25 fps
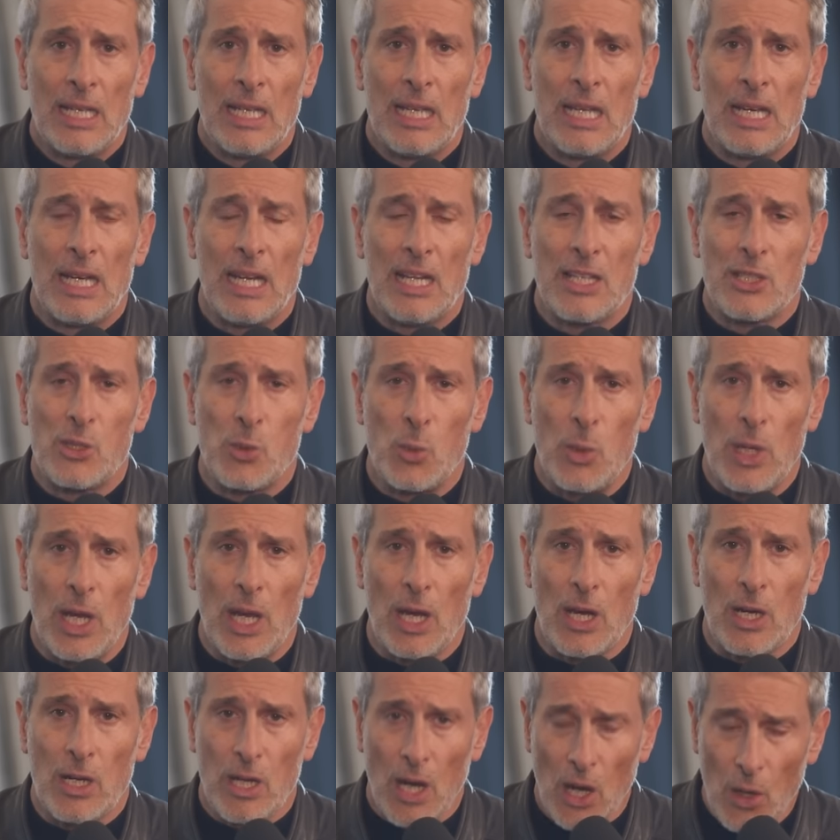and as we
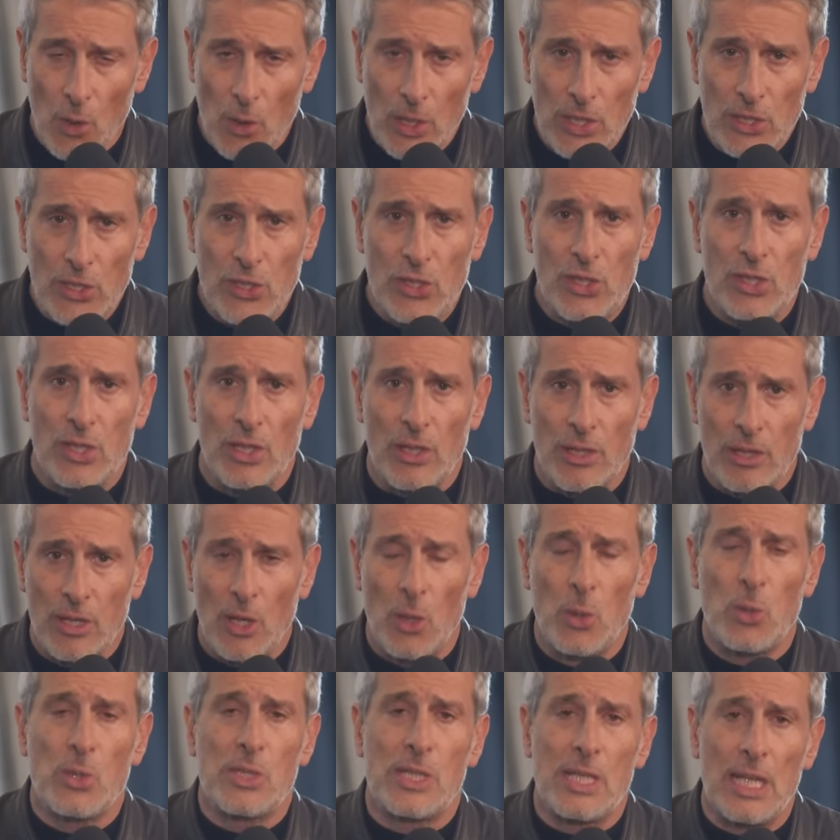encourage
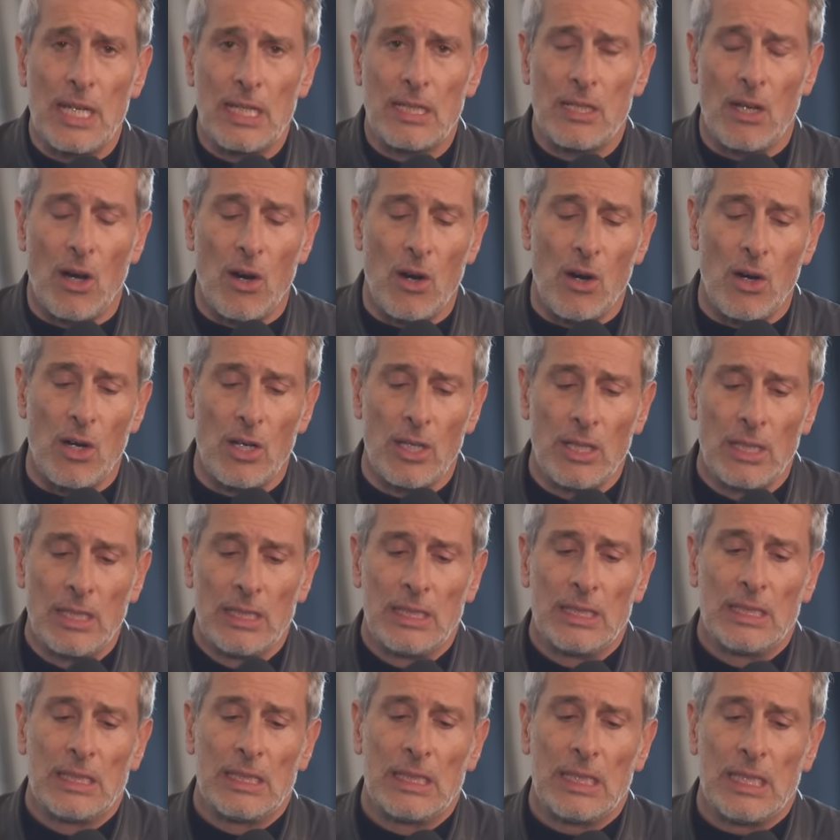those that are
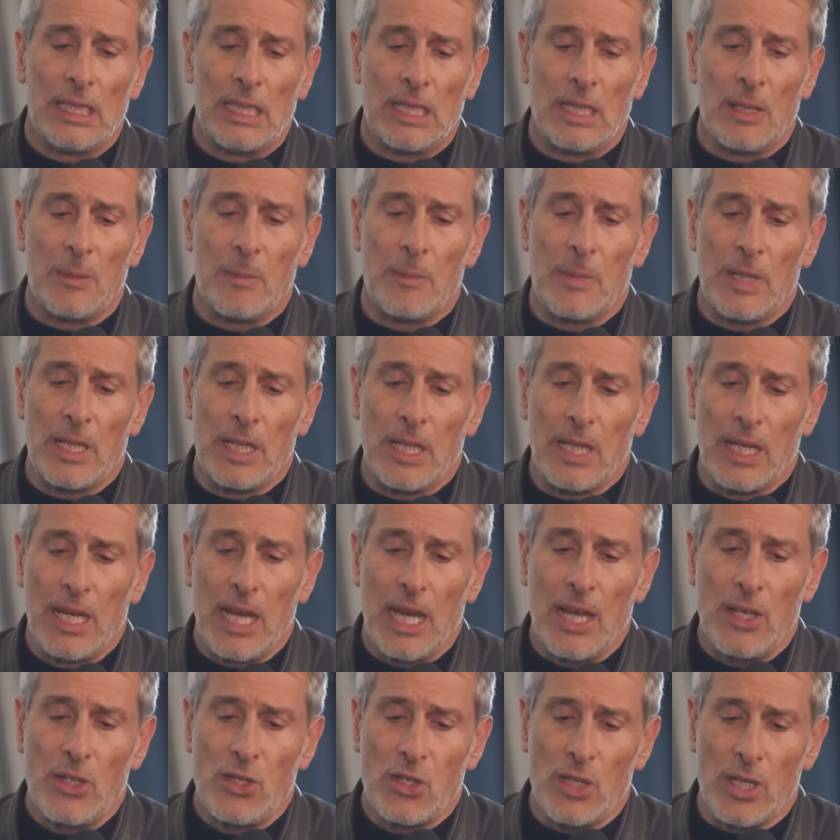
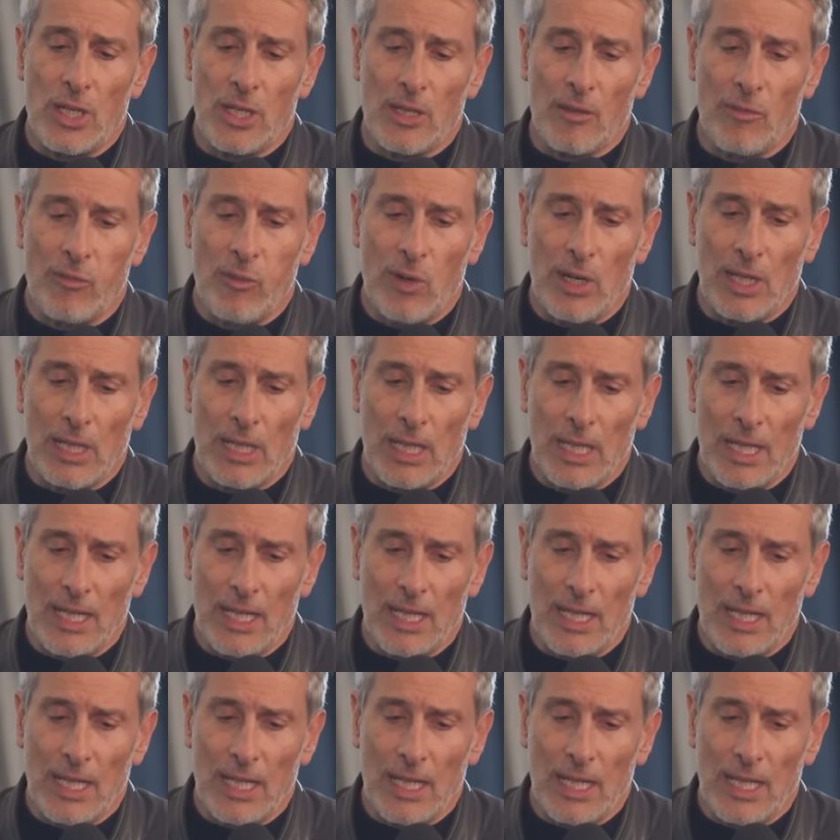engaged in the front